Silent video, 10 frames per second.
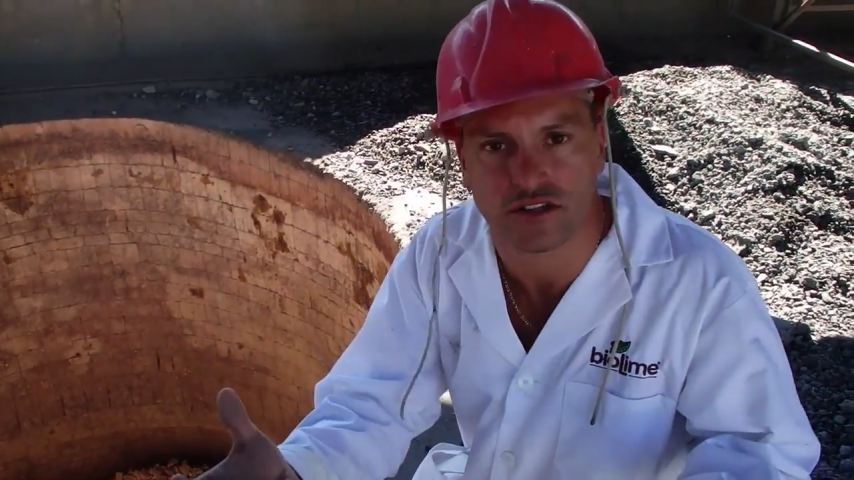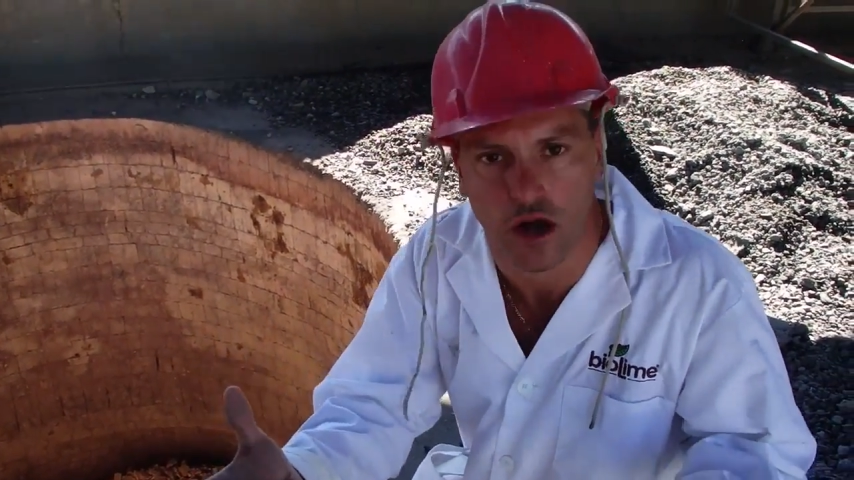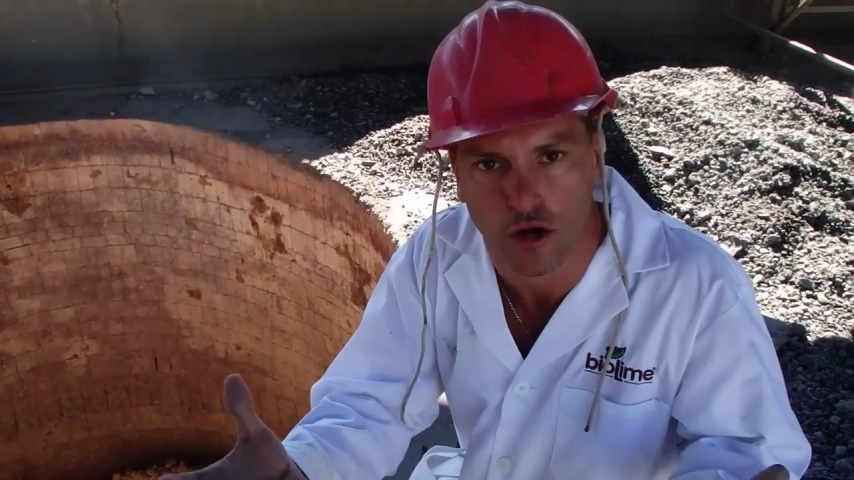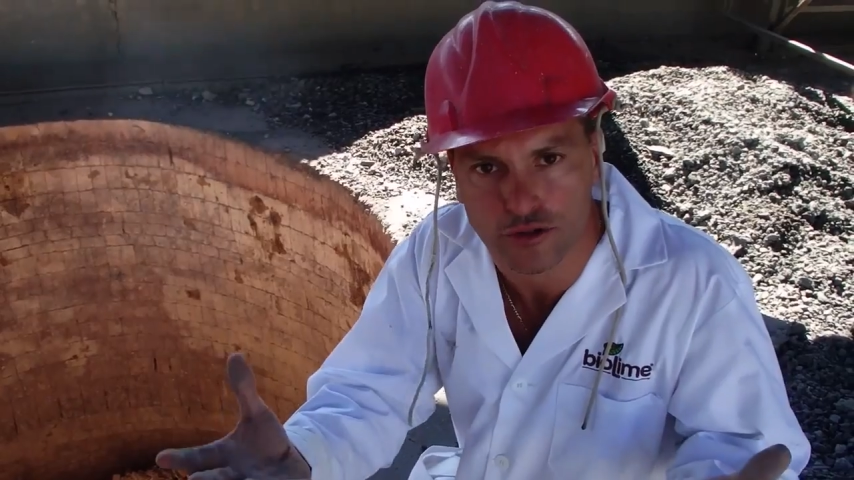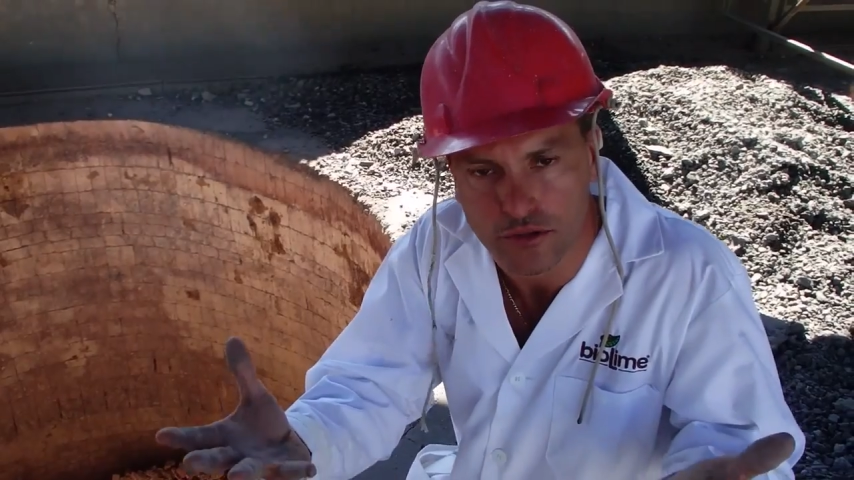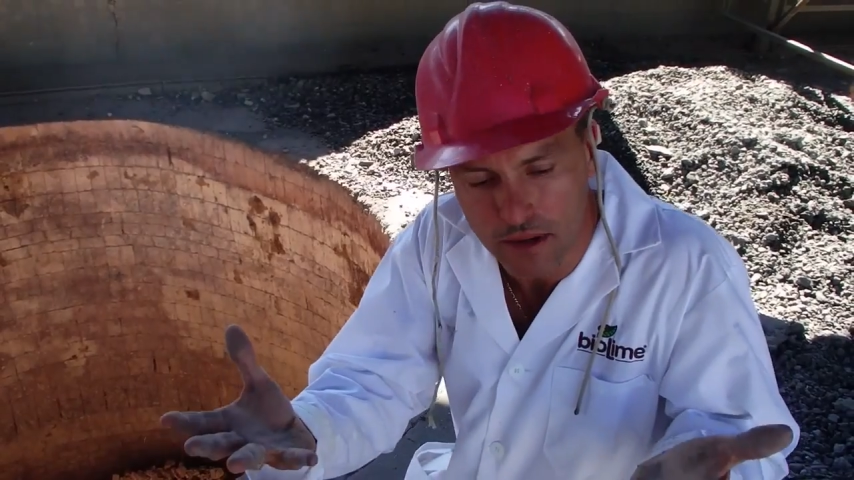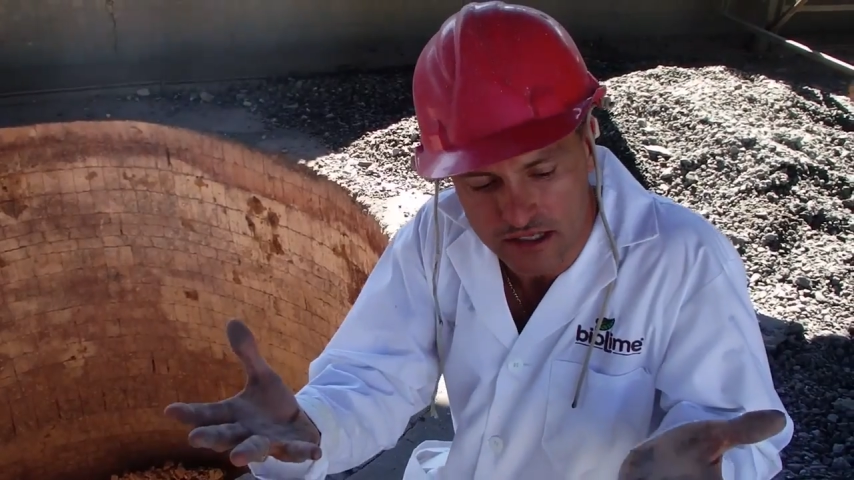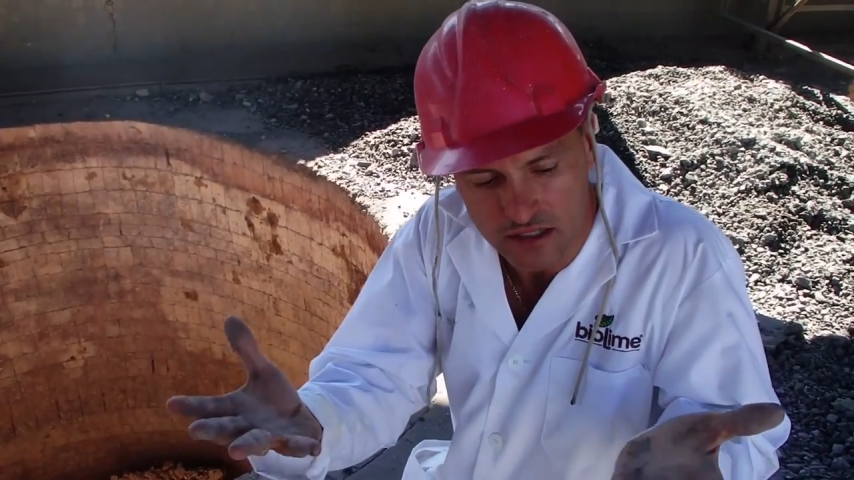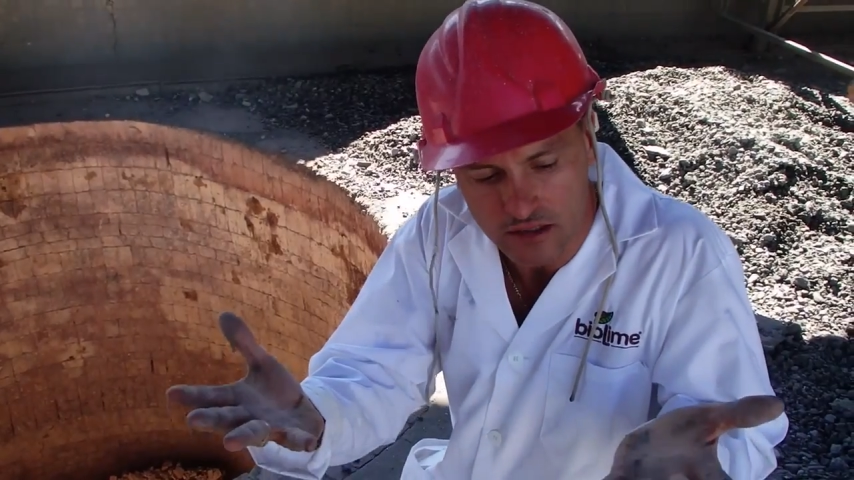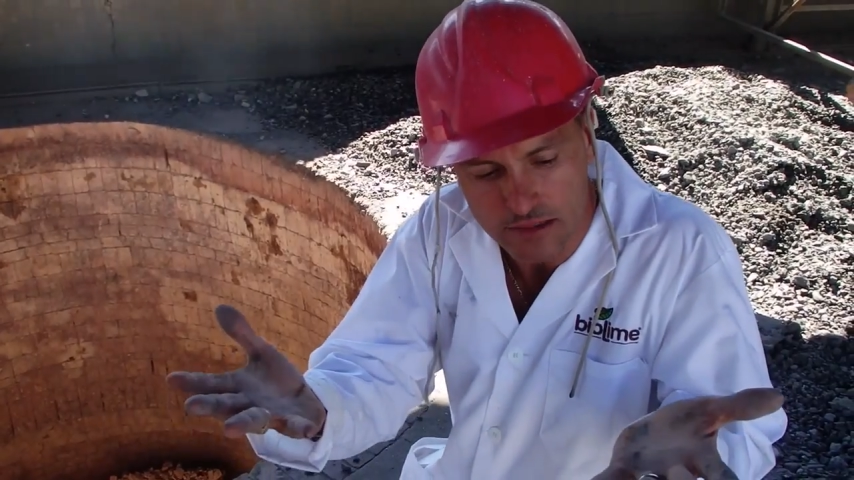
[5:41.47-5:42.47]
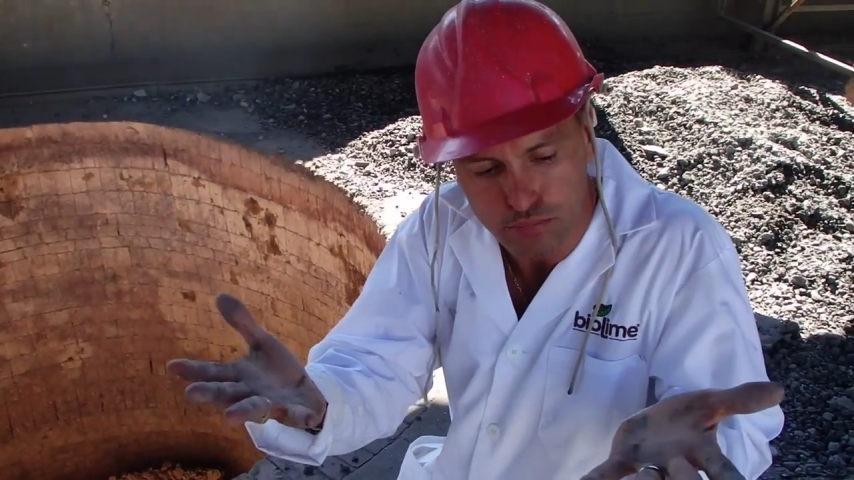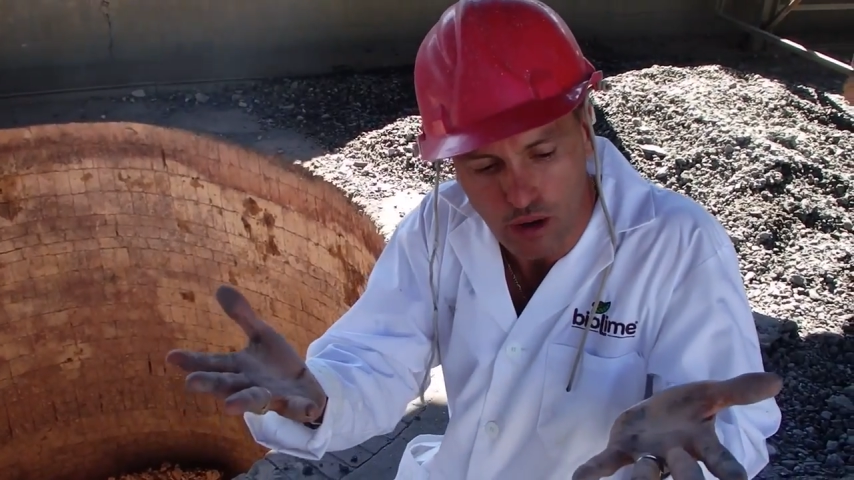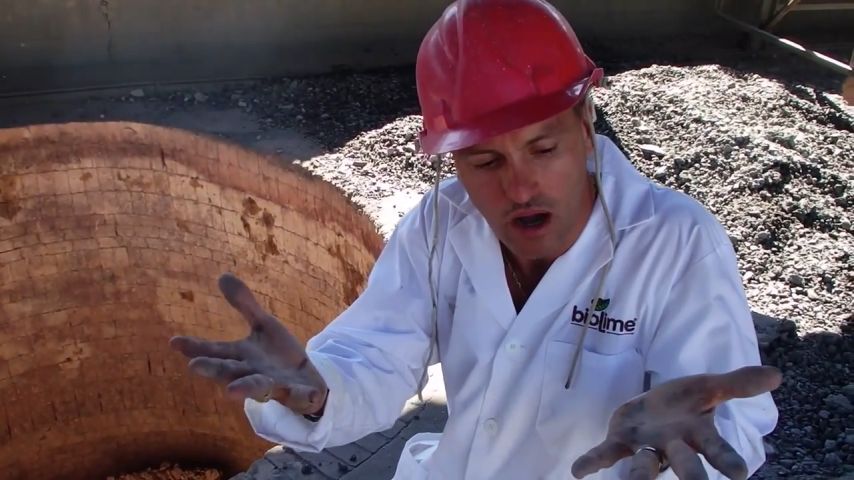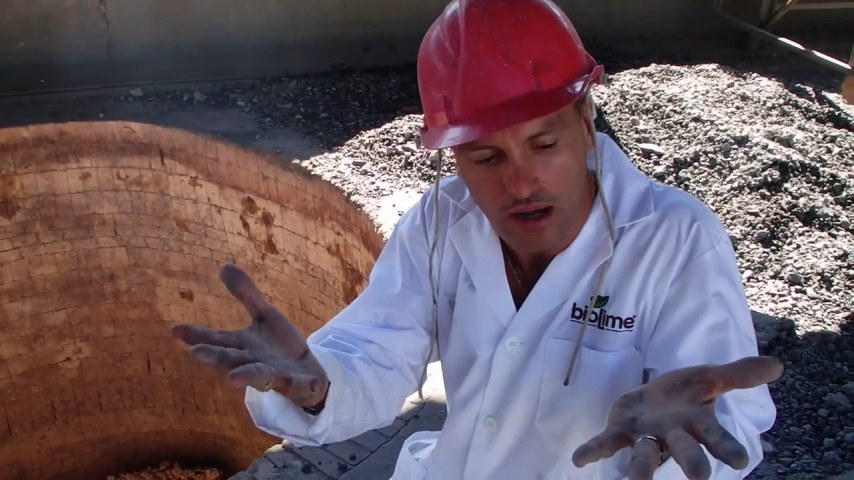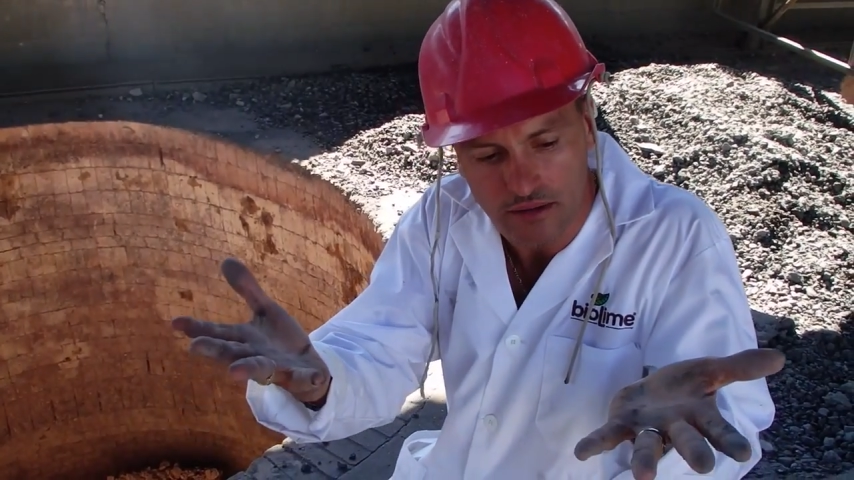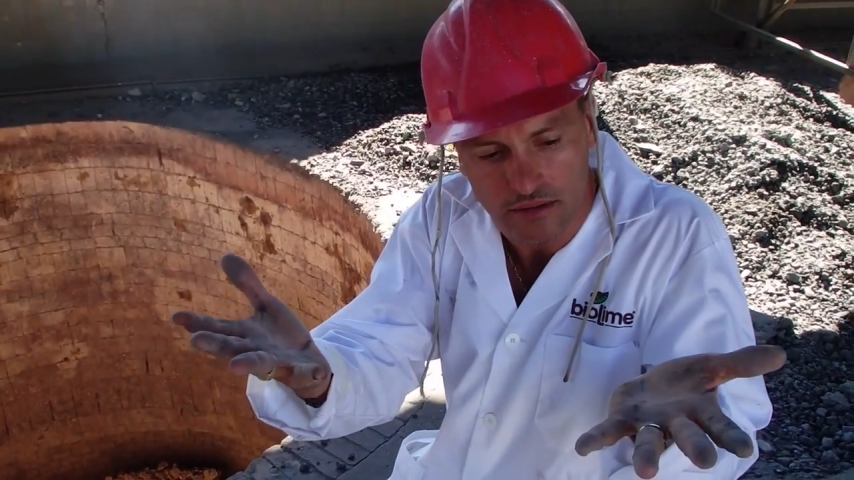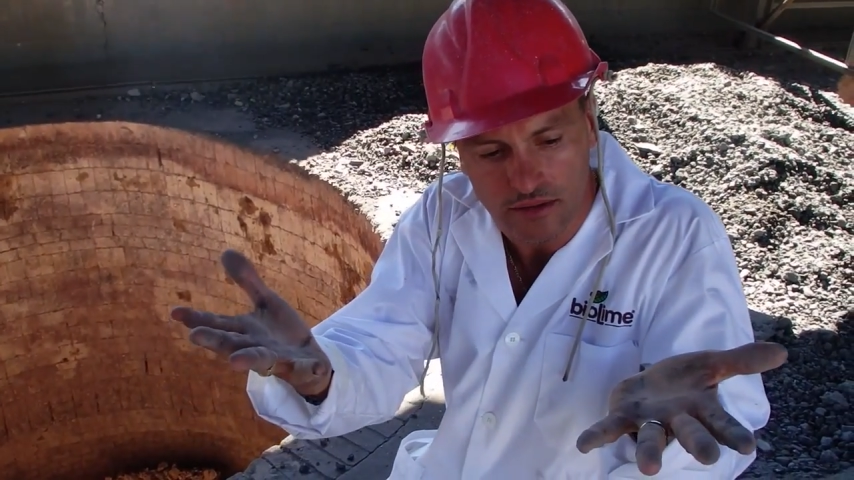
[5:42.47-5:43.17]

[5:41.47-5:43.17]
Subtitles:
of the stones are basically brought